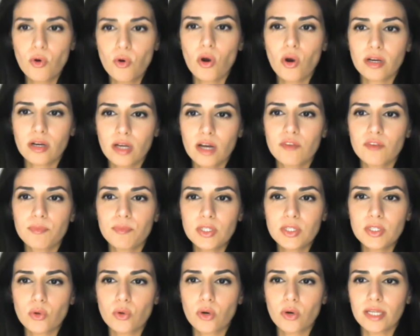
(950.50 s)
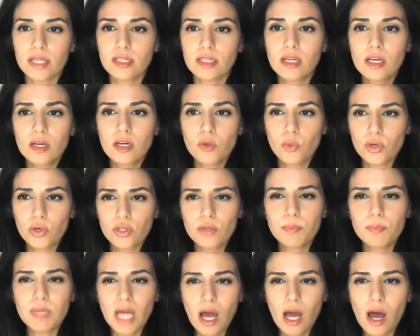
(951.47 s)
fork of Bitcoin. Were
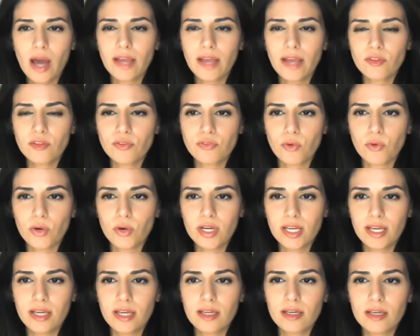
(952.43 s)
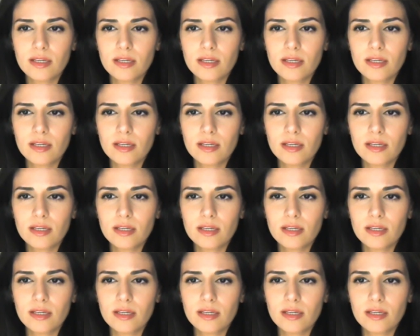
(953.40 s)
you behind the forking?